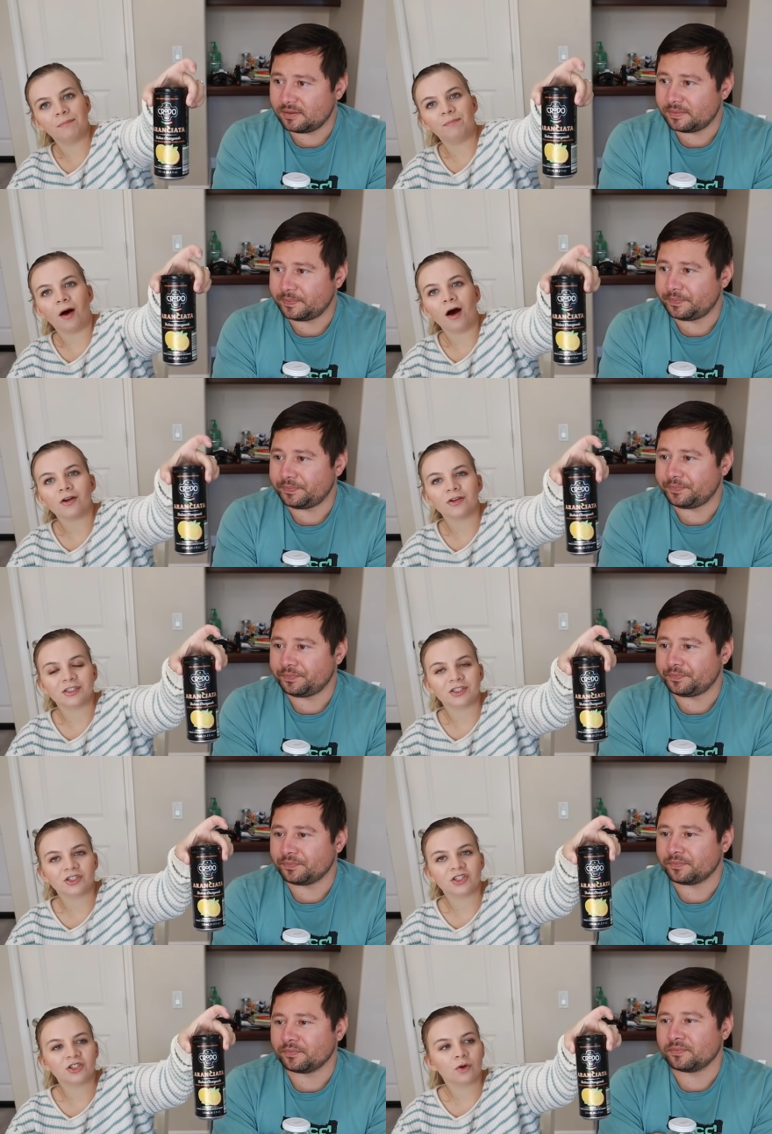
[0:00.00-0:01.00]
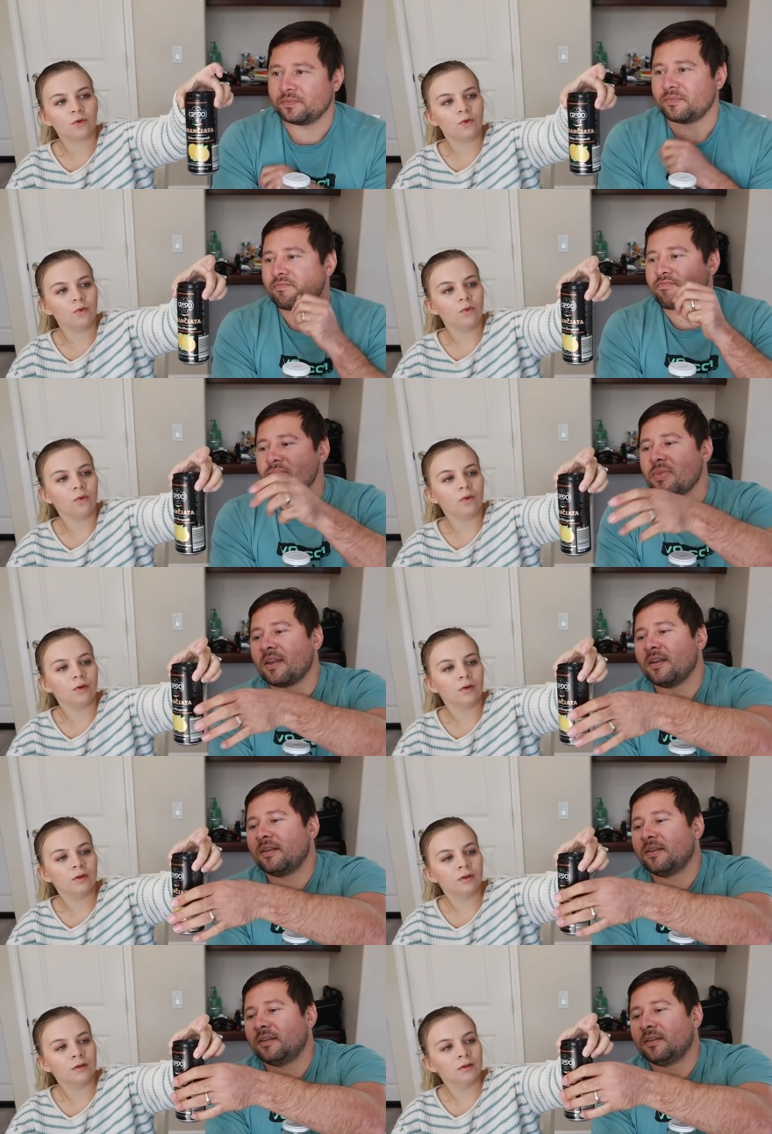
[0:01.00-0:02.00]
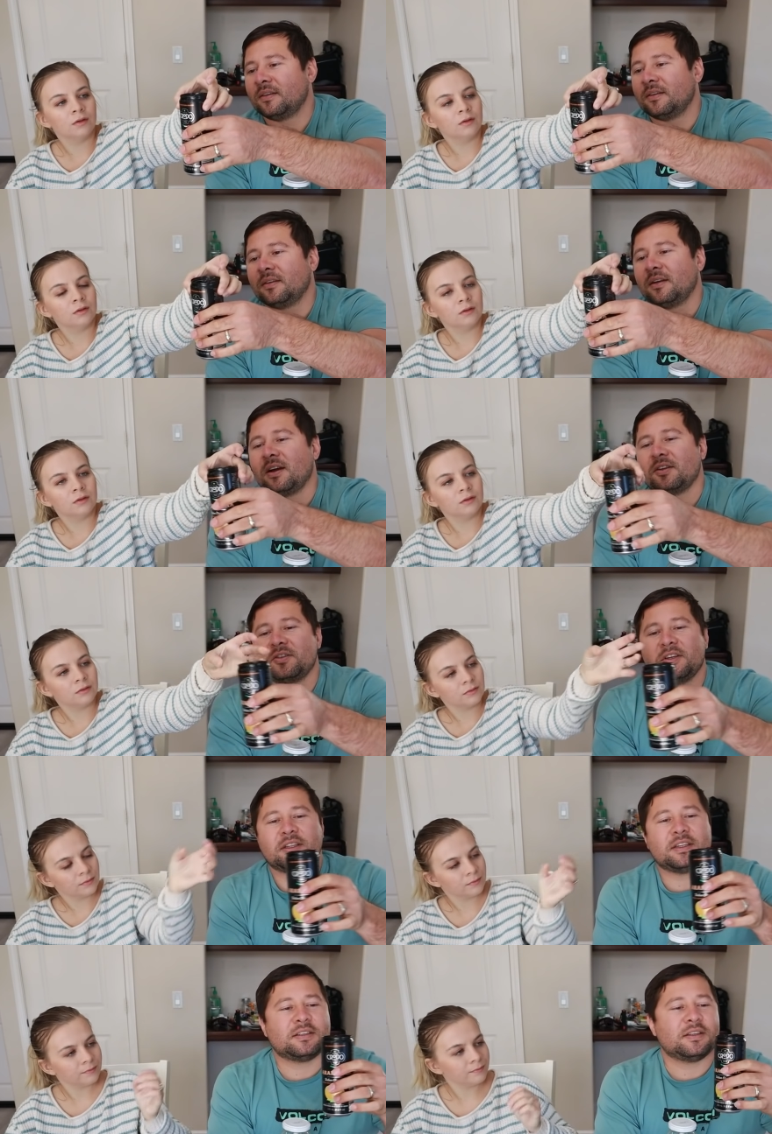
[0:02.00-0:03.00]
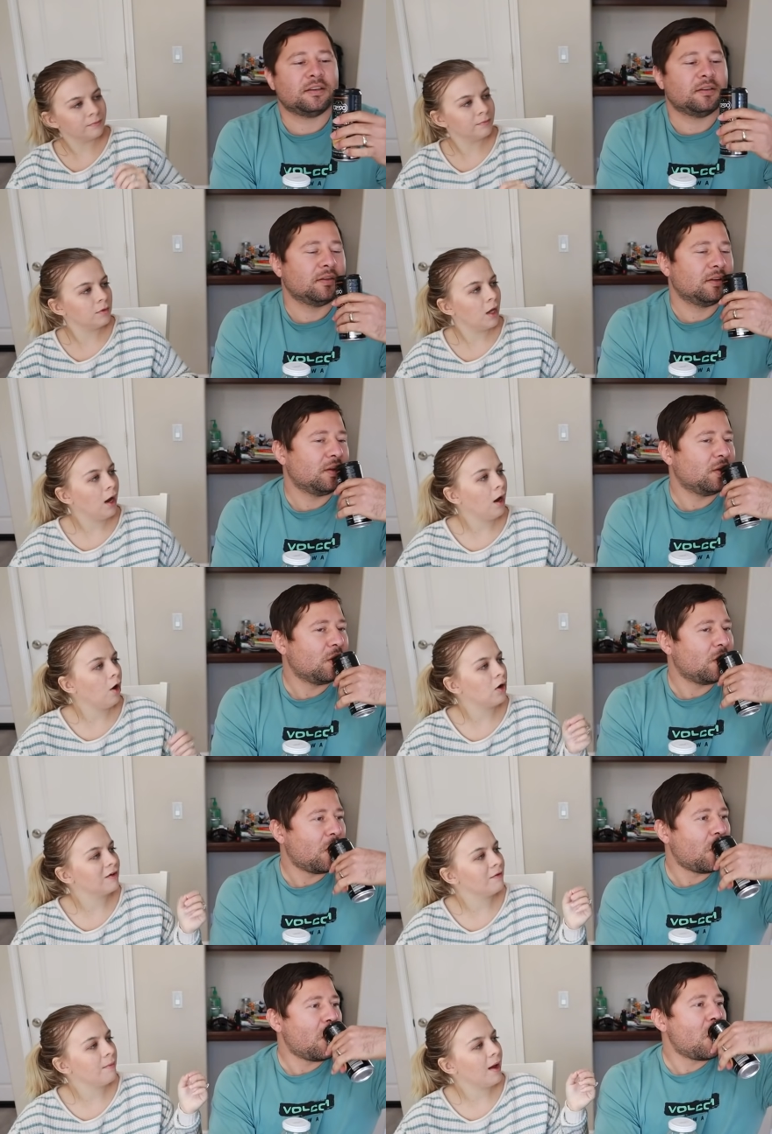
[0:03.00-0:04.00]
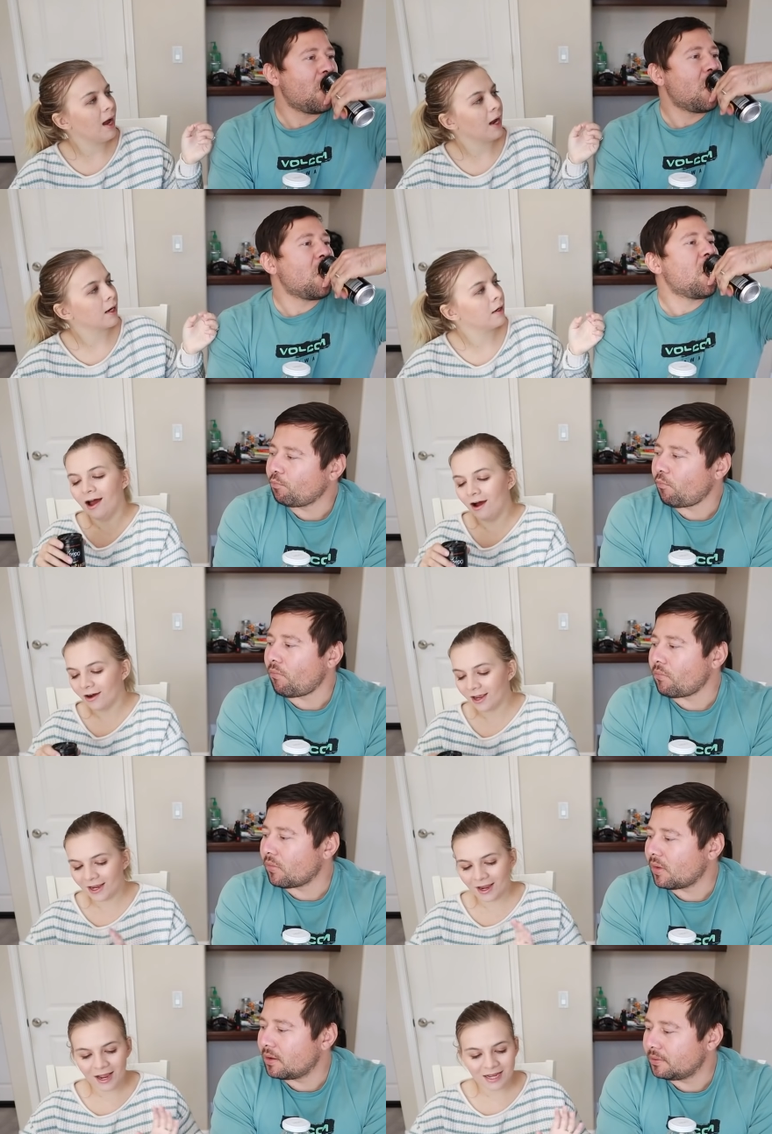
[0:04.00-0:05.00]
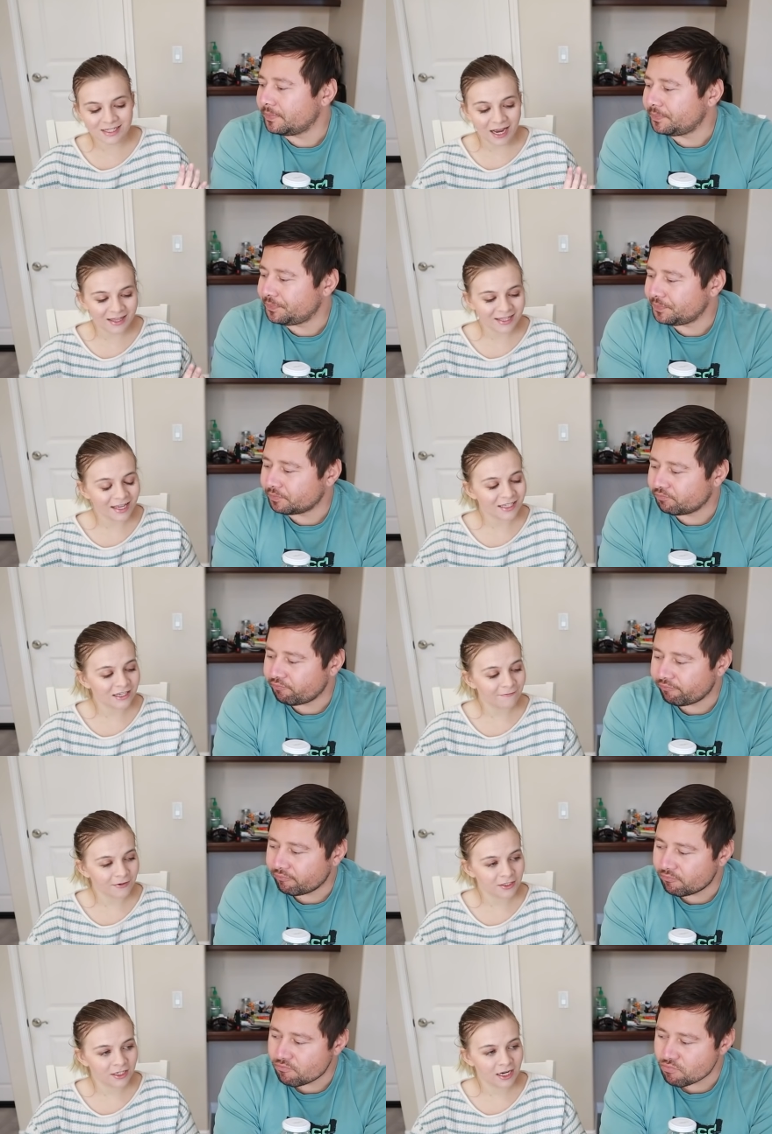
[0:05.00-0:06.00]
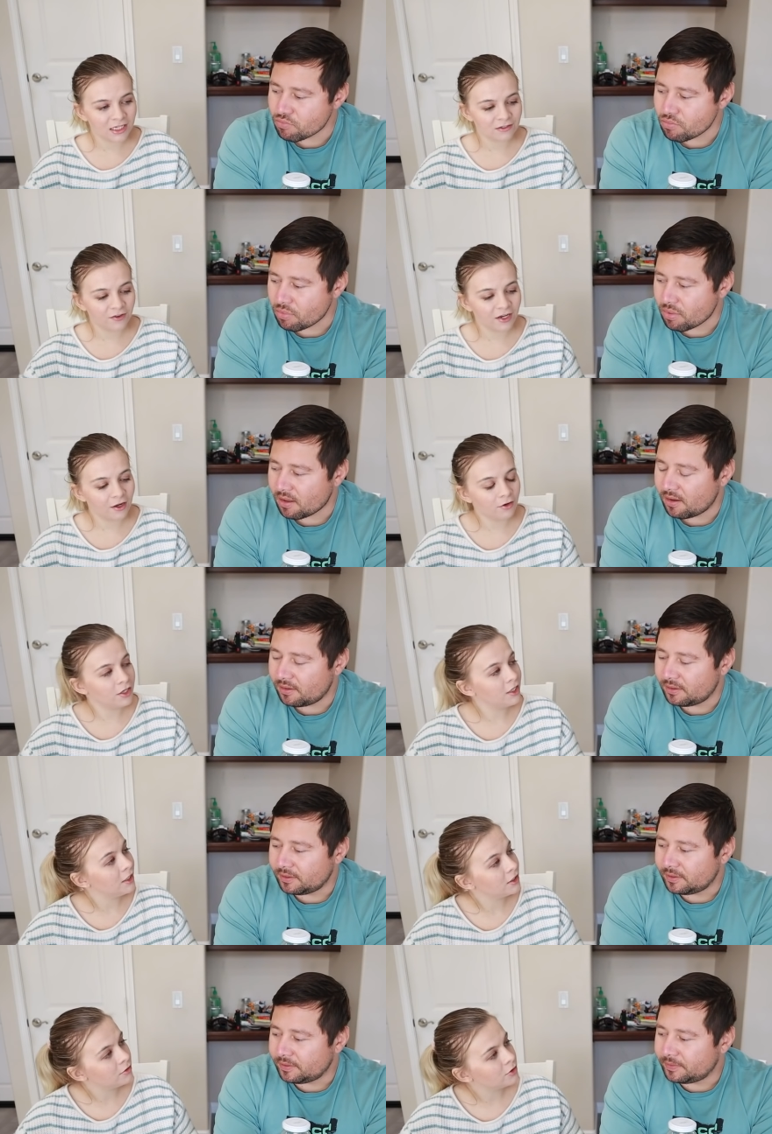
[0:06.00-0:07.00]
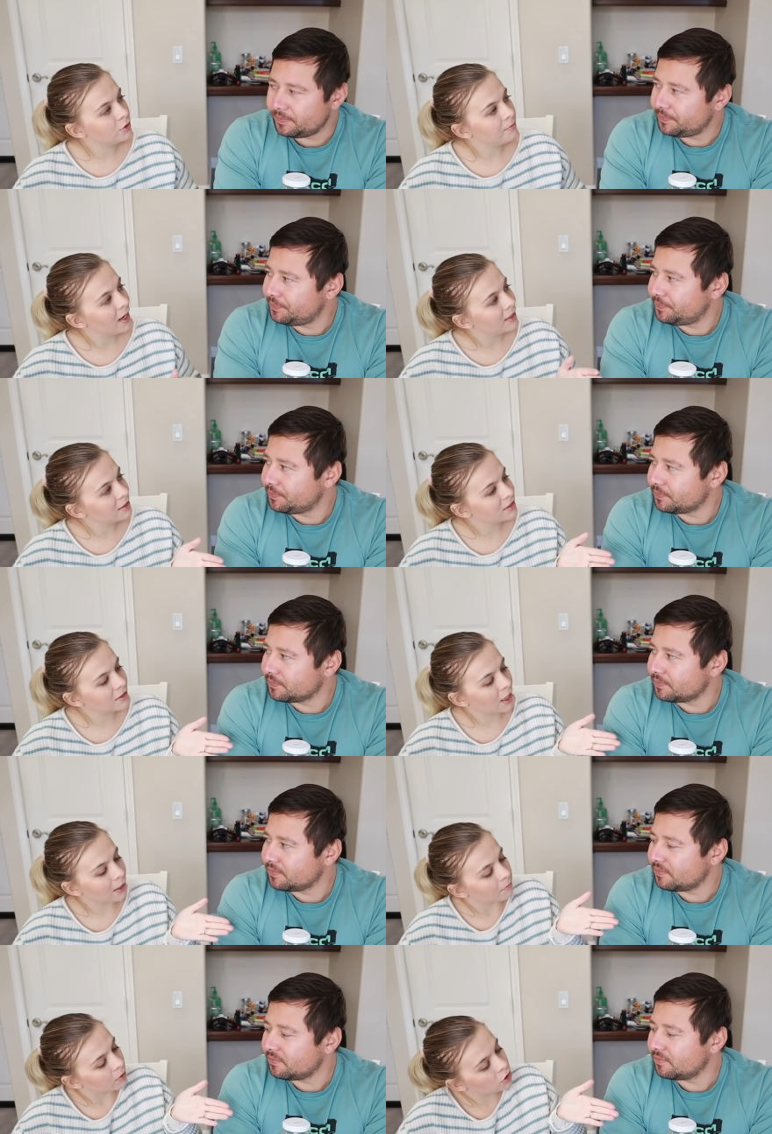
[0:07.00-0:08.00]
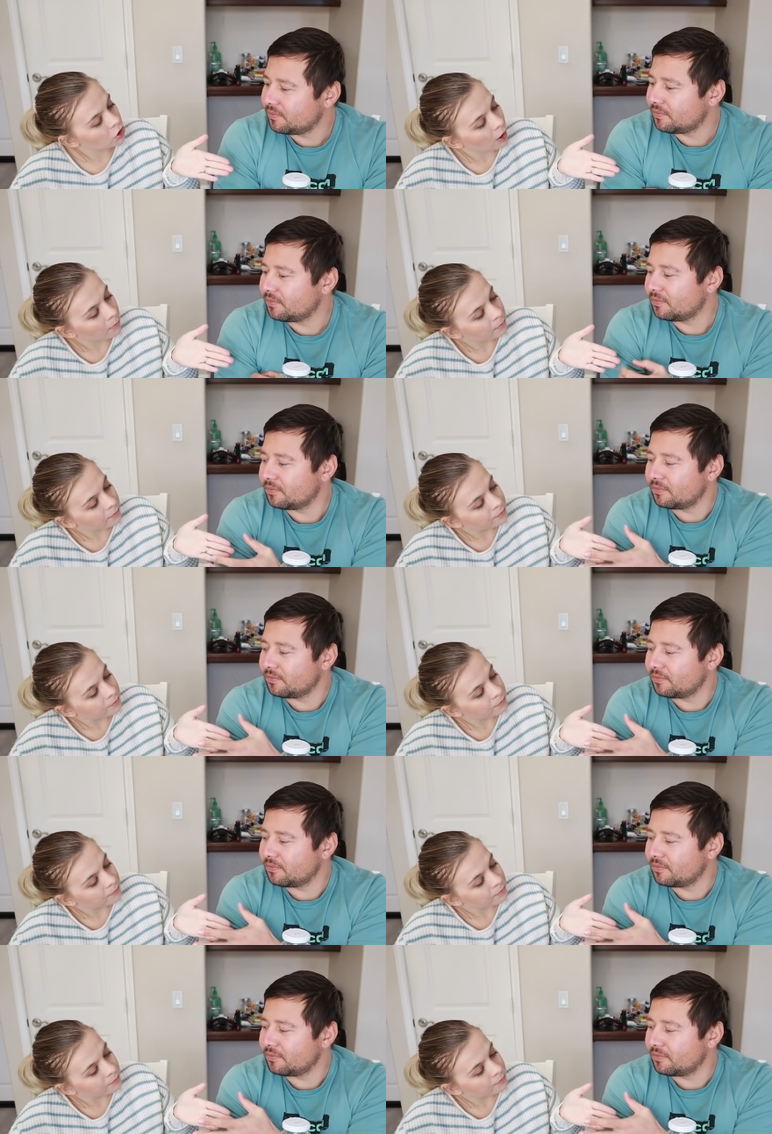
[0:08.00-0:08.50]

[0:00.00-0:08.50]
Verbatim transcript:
Speaker 1: the bottle is just so cool.
Speaker 2: I'll drink this then.
Speaker 1: No, give it back. Okay guys, I think that's it for today's video. You didn't do too bad this time. Good job.